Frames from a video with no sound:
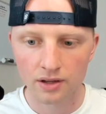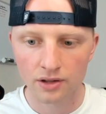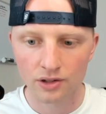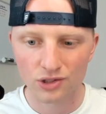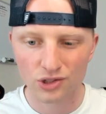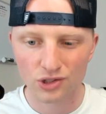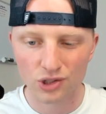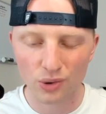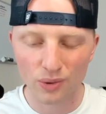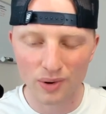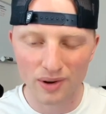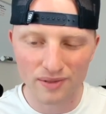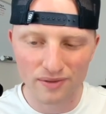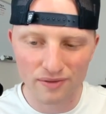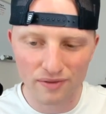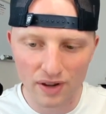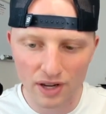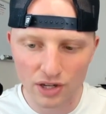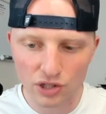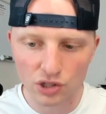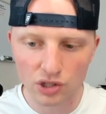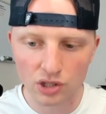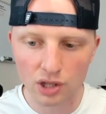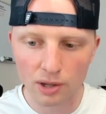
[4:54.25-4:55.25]
So
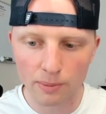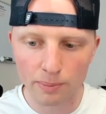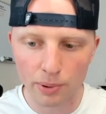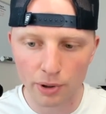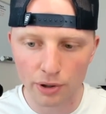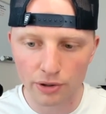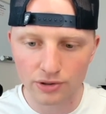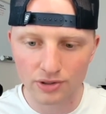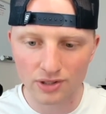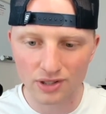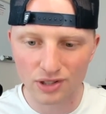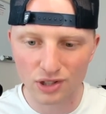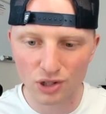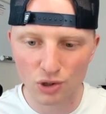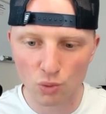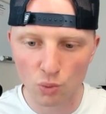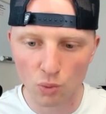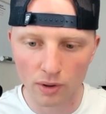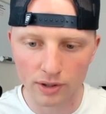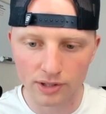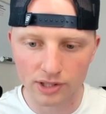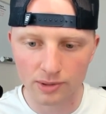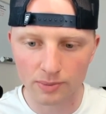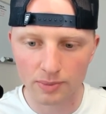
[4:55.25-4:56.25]
envision the person you
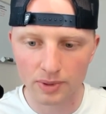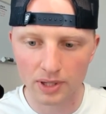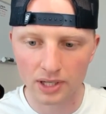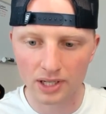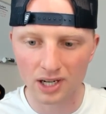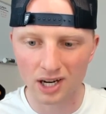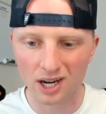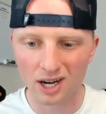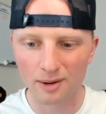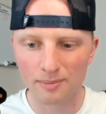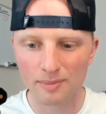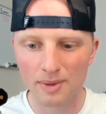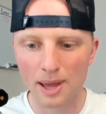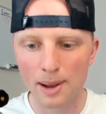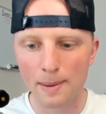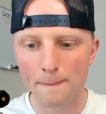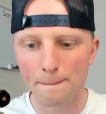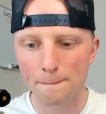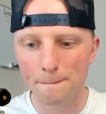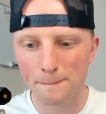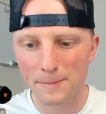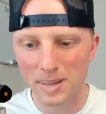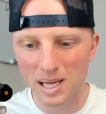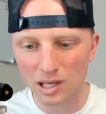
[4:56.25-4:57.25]
want to become
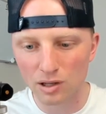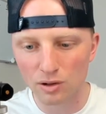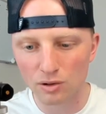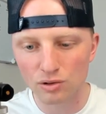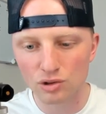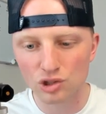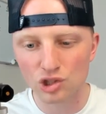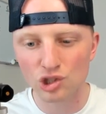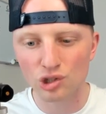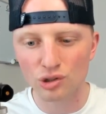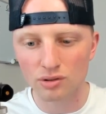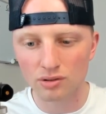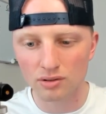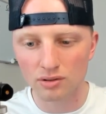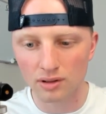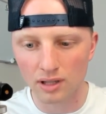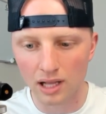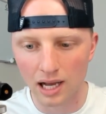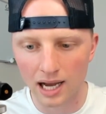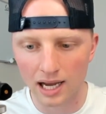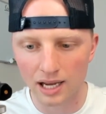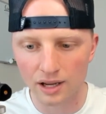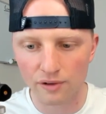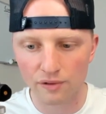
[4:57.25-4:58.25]
and build your
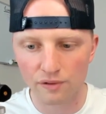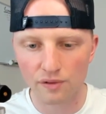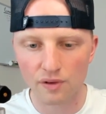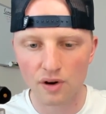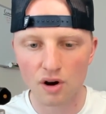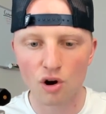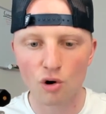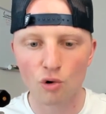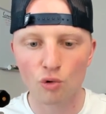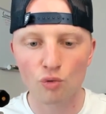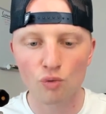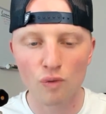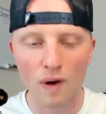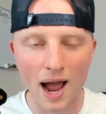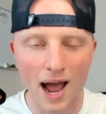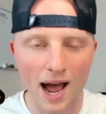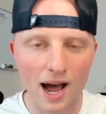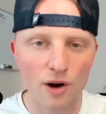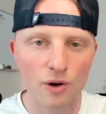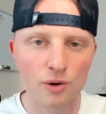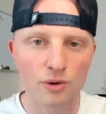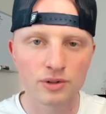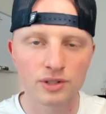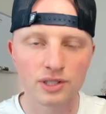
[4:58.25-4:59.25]
life
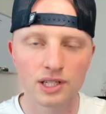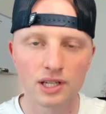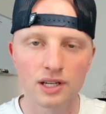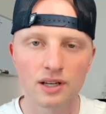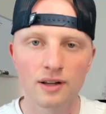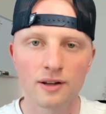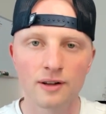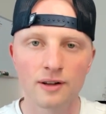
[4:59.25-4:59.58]
around